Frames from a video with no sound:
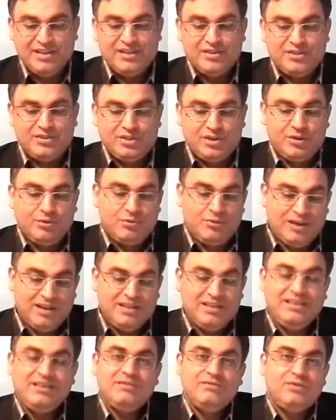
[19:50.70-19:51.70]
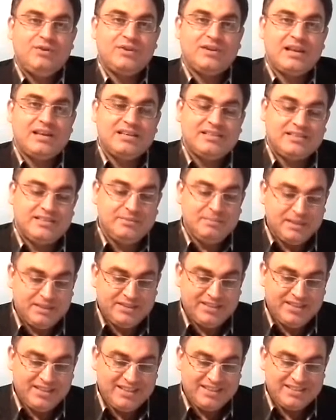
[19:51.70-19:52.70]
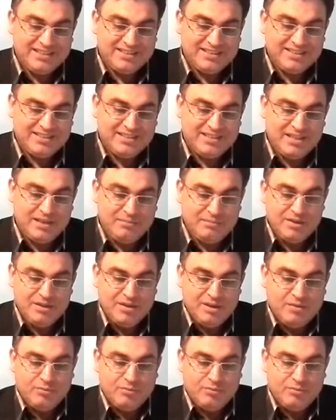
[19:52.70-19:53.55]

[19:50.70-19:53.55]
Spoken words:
So one for symmetric system.